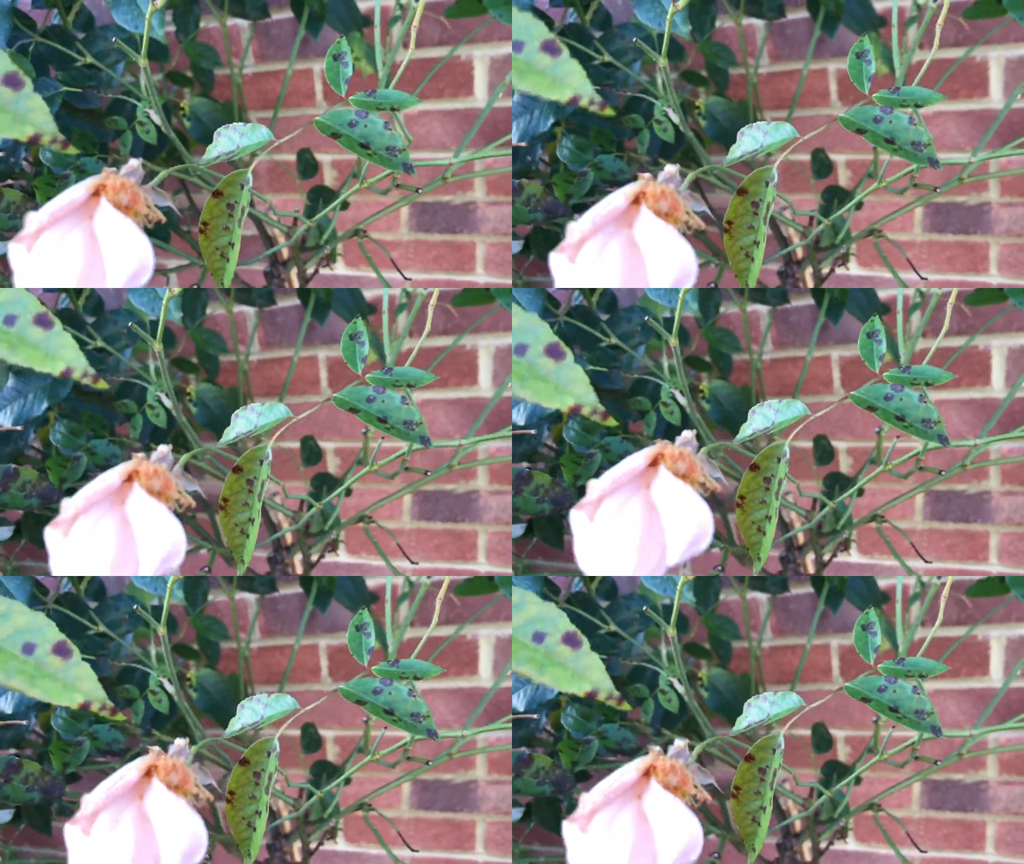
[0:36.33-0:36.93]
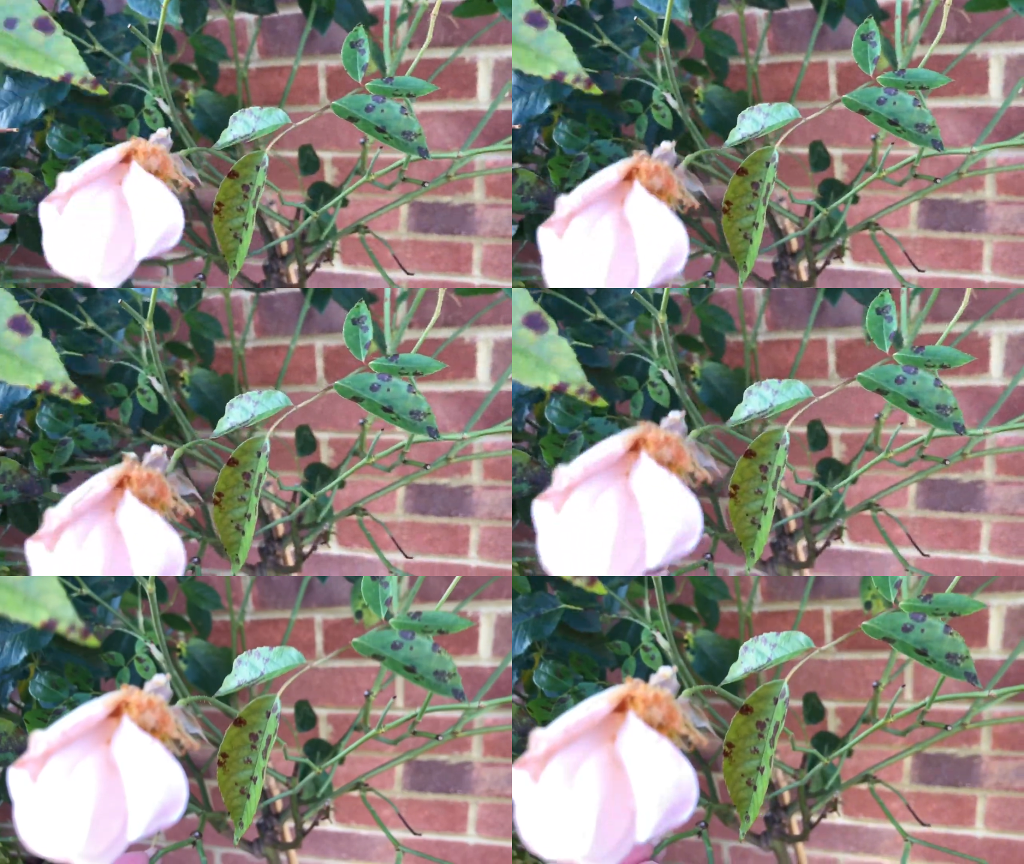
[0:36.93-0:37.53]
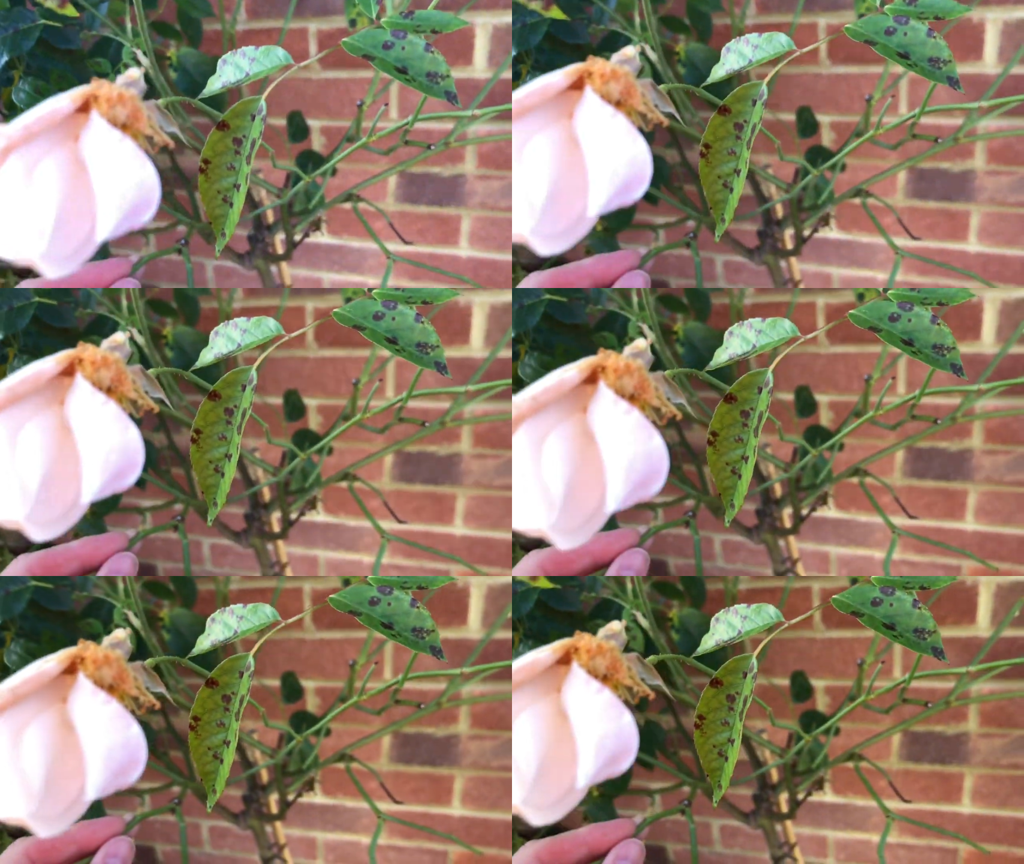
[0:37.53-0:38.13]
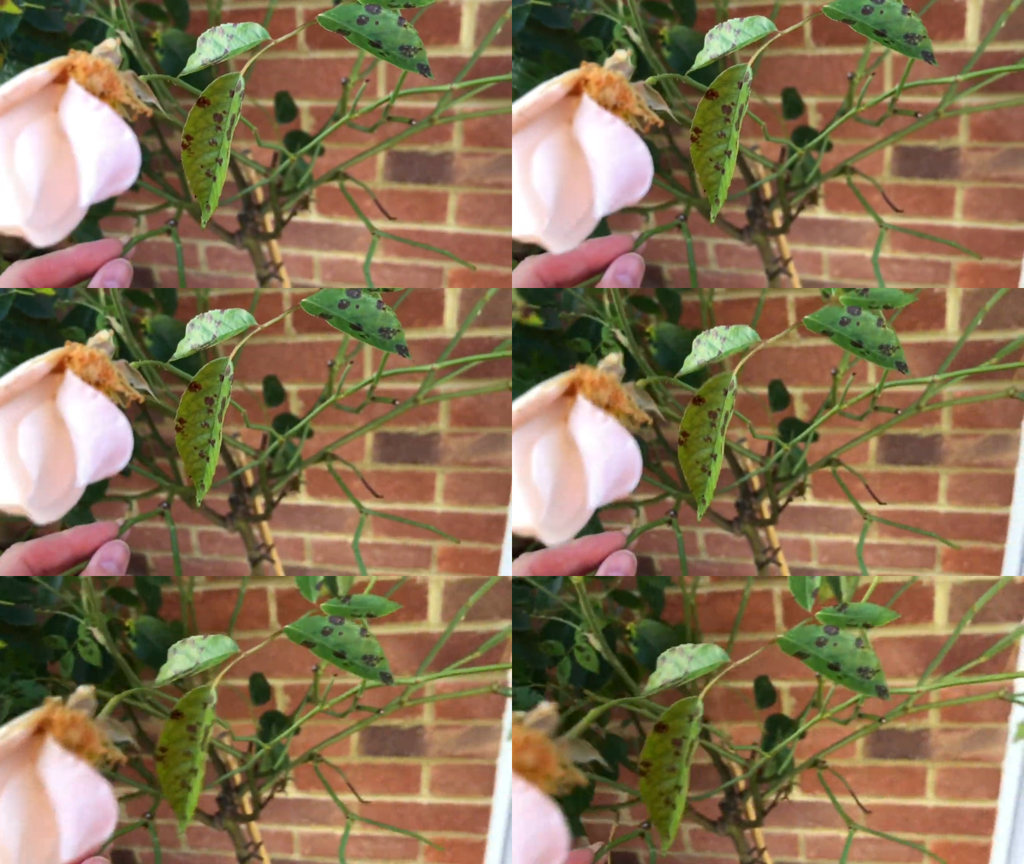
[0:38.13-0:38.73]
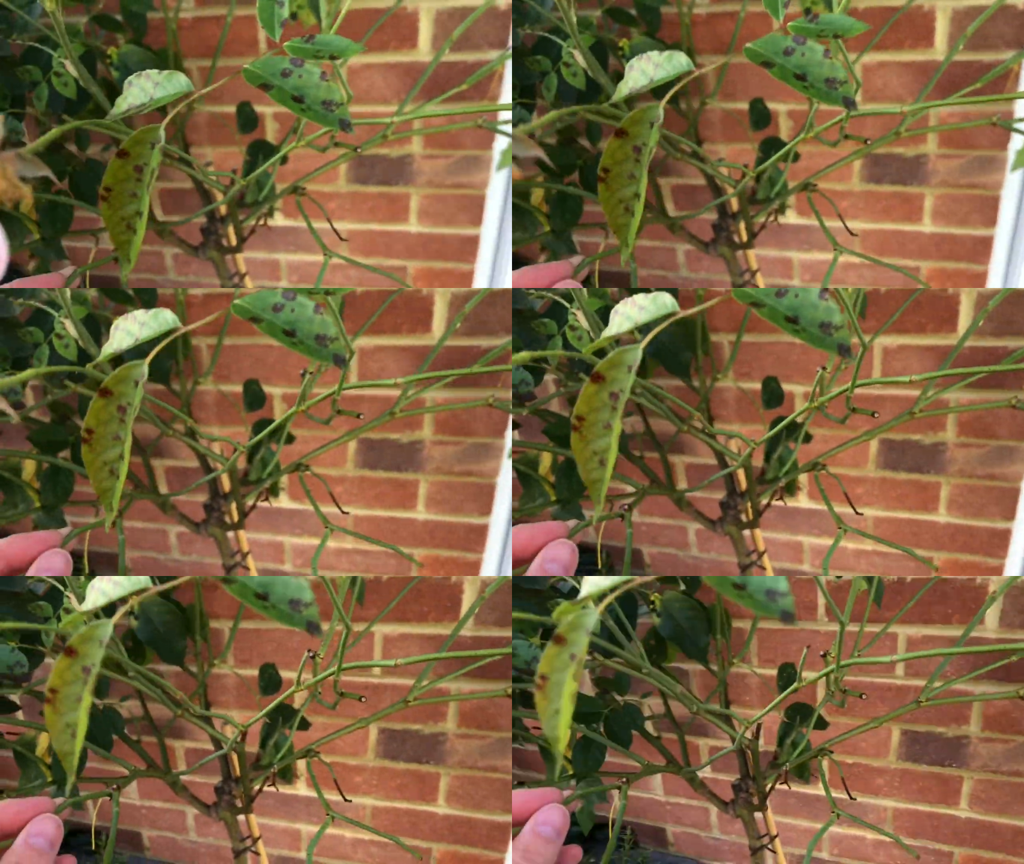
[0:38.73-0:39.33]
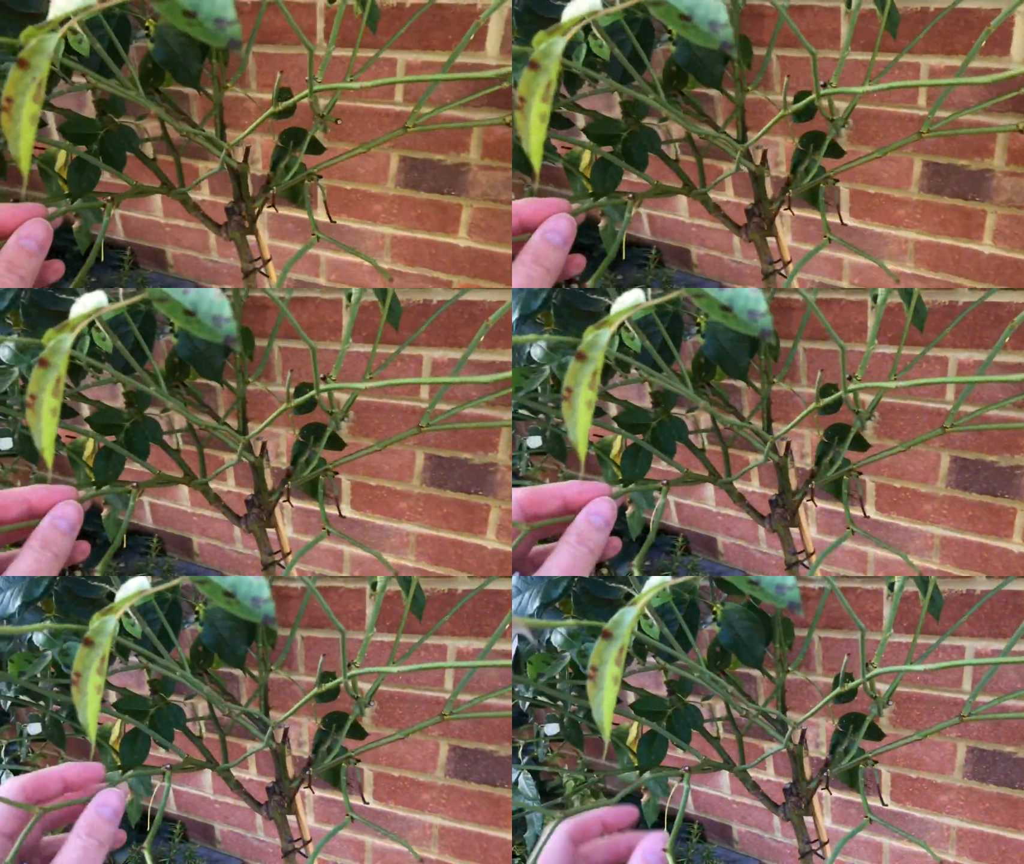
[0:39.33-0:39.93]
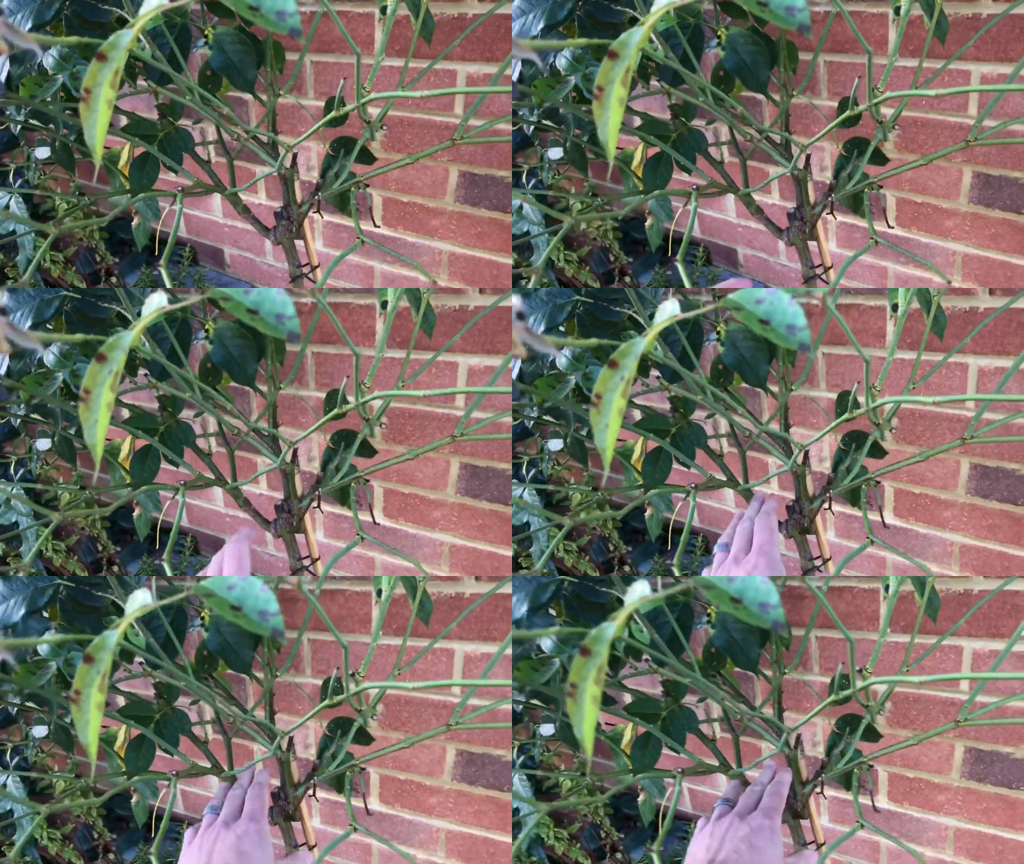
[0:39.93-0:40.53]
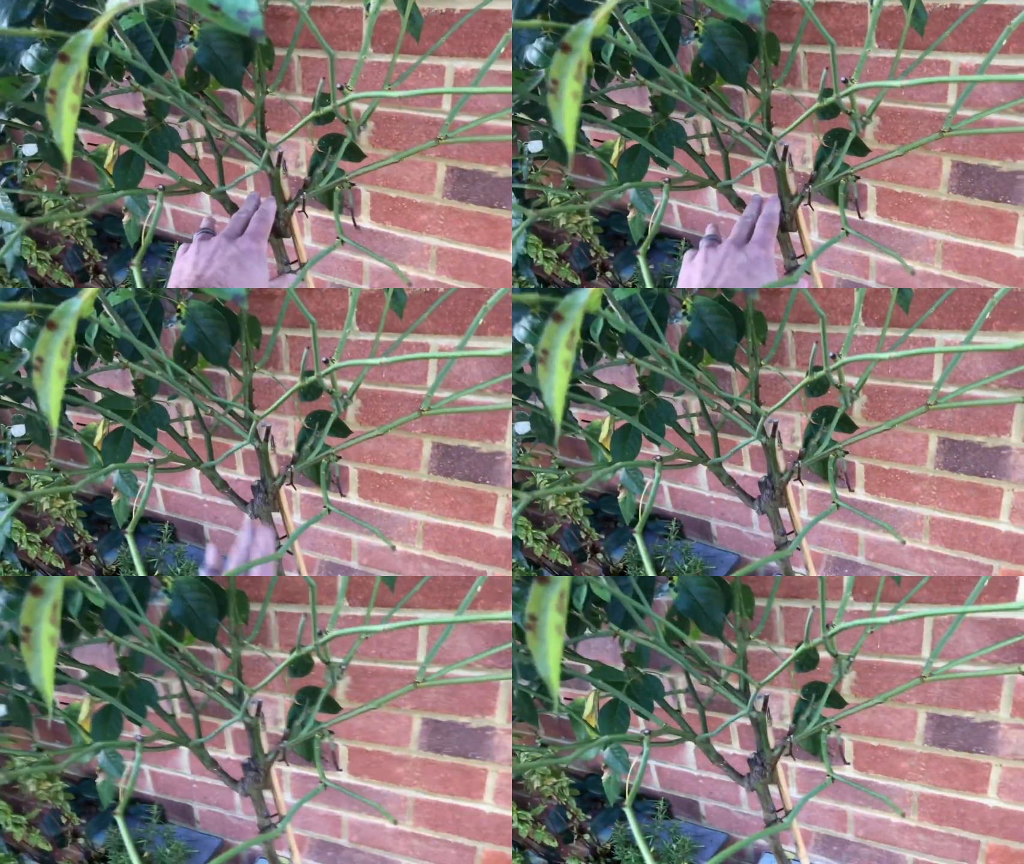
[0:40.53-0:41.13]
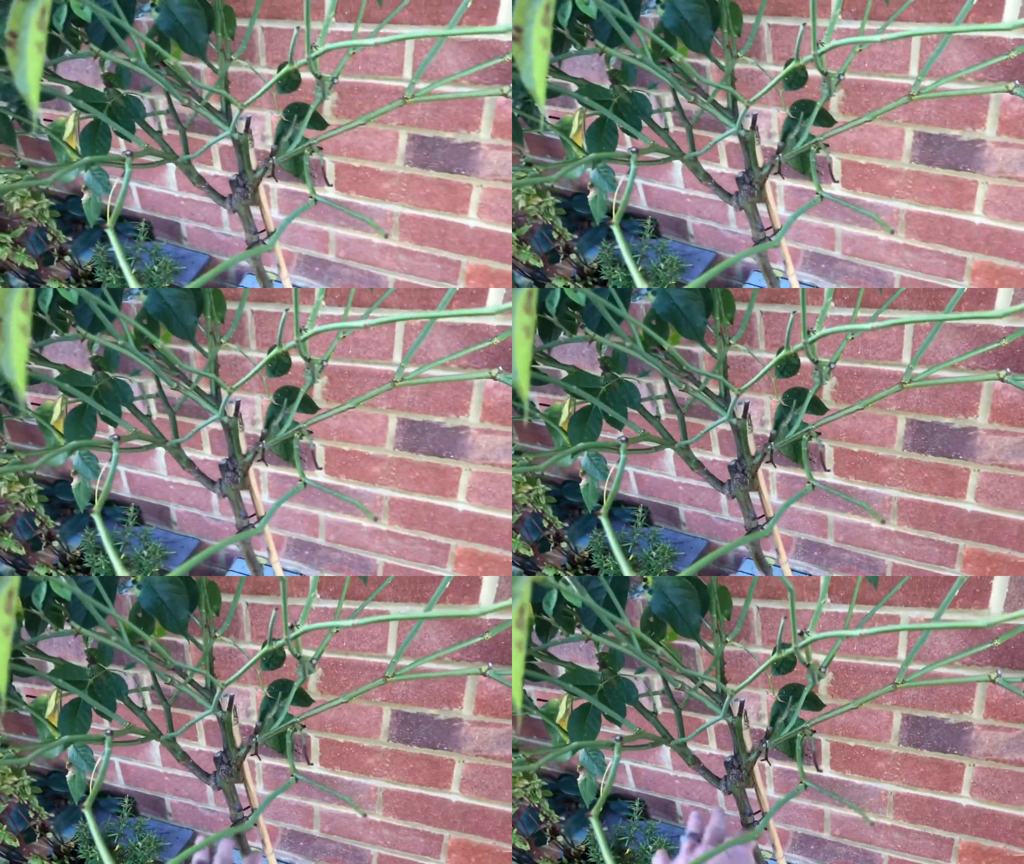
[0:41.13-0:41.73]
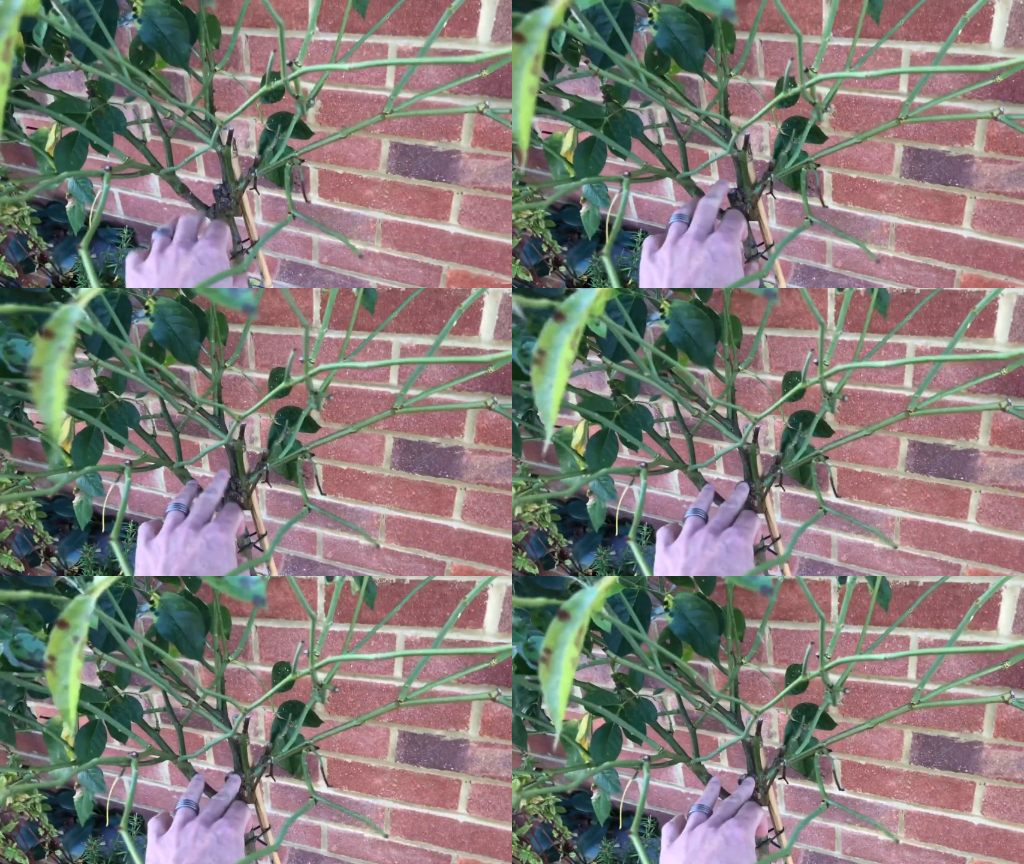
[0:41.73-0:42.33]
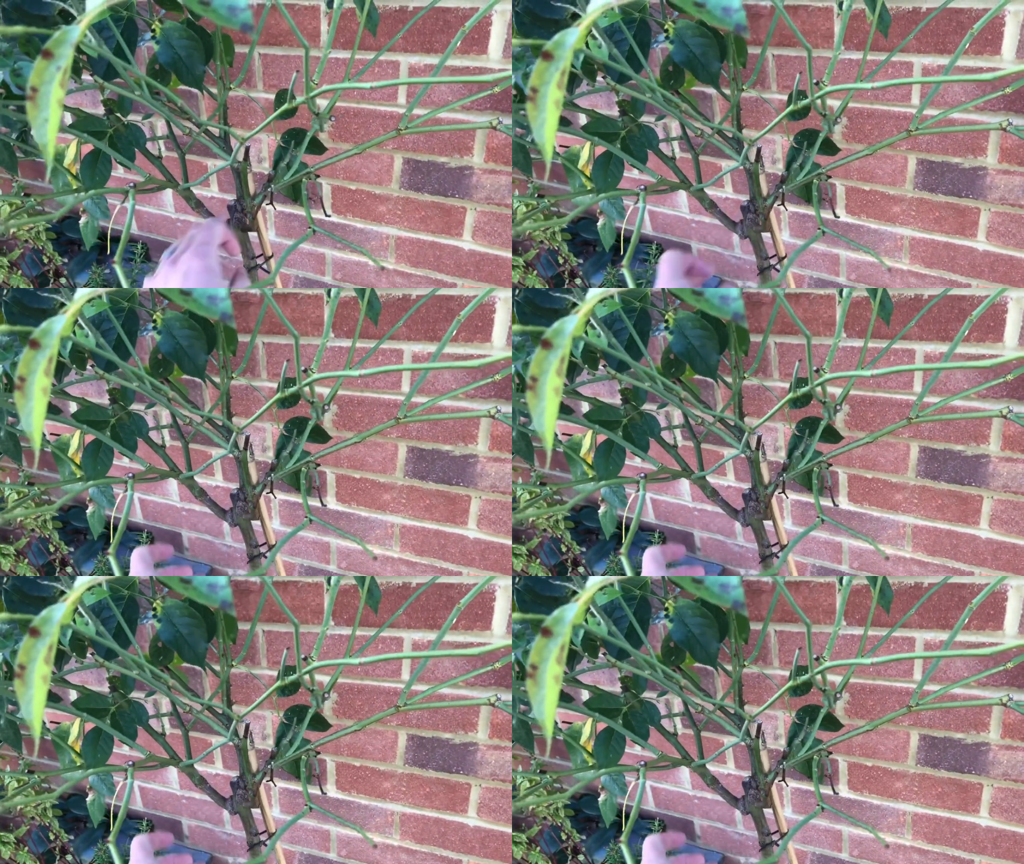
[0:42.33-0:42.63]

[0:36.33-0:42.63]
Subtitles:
No face is visible, so there are no lips to read.